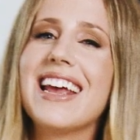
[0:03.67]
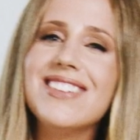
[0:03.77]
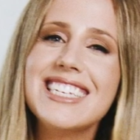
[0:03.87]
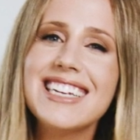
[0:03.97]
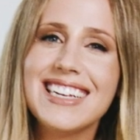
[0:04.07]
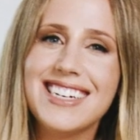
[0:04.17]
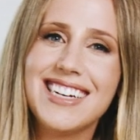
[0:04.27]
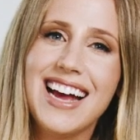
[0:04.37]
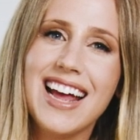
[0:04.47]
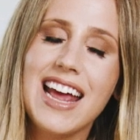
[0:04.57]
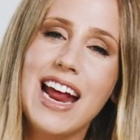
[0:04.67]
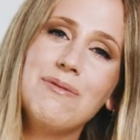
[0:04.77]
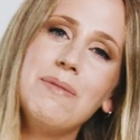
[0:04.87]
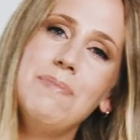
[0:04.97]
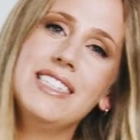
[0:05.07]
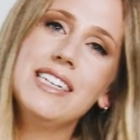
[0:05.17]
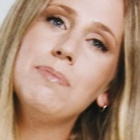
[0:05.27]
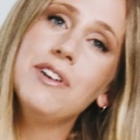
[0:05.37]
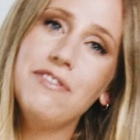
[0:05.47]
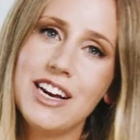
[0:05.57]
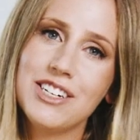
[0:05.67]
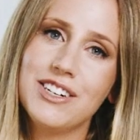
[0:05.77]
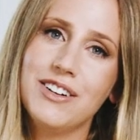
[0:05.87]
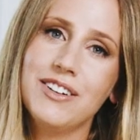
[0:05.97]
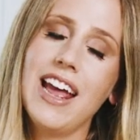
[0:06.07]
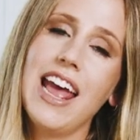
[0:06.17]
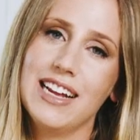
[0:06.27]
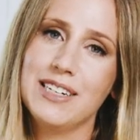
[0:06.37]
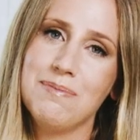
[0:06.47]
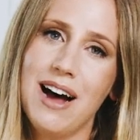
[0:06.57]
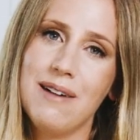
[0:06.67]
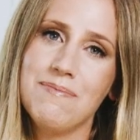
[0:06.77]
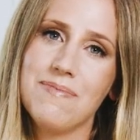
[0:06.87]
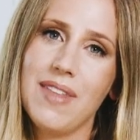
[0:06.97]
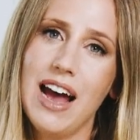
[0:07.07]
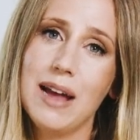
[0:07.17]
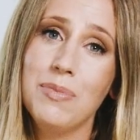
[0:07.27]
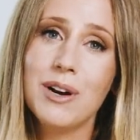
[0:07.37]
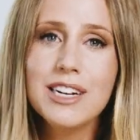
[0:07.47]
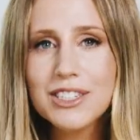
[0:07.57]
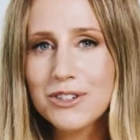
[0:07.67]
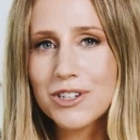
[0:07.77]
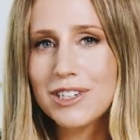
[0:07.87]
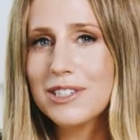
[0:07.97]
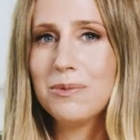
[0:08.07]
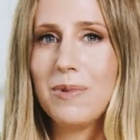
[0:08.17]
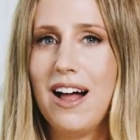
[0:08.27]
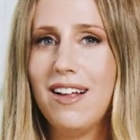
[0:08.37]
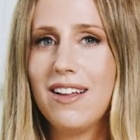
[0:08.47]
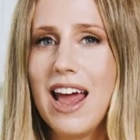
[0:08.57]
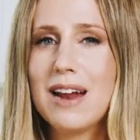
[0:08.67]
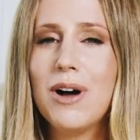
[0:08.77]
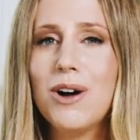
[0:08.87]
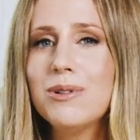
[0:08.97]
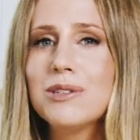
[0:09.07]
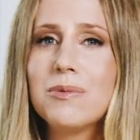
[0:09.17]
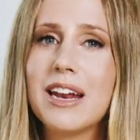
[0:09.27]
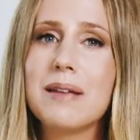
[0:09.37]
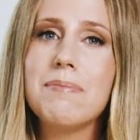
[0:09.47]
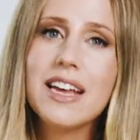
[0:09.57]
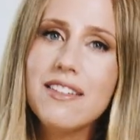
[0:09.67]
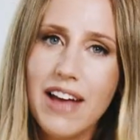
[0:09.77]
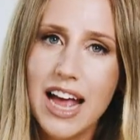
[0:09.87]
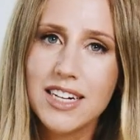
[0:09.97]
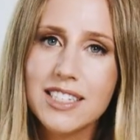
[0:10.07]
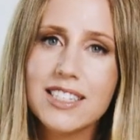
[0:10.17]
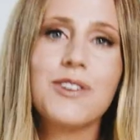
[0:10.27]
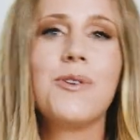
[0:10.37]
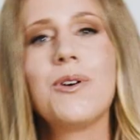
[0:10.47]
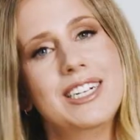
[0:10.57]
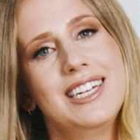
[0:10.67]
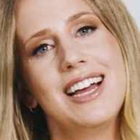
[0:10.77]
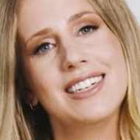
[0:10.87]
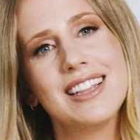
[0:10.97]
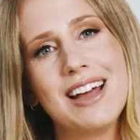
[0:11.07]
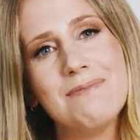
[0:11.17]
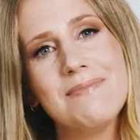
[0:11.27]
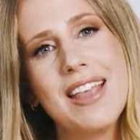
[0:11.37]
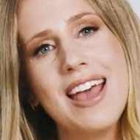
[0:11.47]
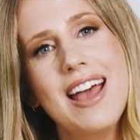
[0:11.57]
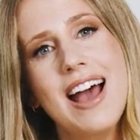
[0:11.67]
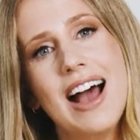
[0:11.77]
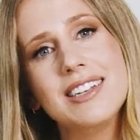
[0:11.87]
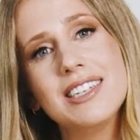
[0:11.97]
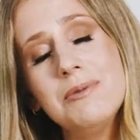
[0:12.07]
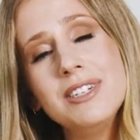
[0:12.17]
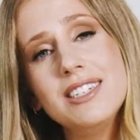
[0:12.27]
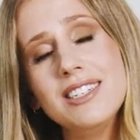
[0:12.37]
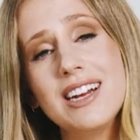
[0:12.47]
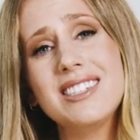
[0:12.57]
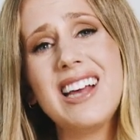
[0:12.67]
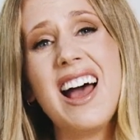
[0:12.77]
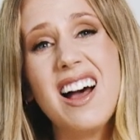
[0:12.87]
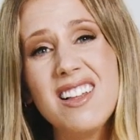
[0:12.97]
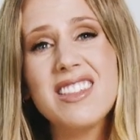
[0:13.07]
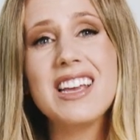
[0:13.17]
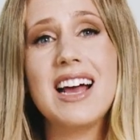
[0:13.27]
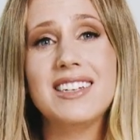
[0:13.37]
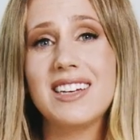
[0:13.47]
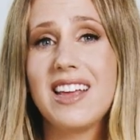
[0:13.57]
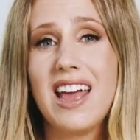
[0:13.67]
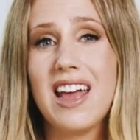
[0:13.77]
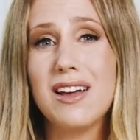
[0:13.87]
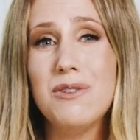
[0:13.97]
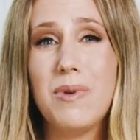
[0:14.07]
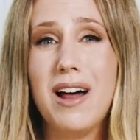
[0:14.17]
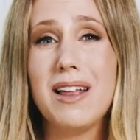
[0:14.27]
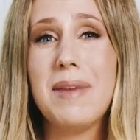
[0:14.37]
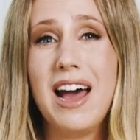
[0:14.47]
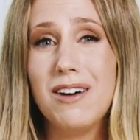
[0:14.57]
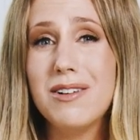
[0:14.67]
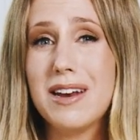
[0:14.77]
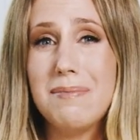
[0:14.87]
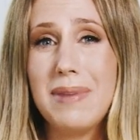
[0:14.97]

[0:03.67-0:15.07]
name is Alicia, and I'm a busy professional and a mom. I'm pretty social as well, and I'm always running big events or attending them. I still want to stay as healthy as I can while I'm out and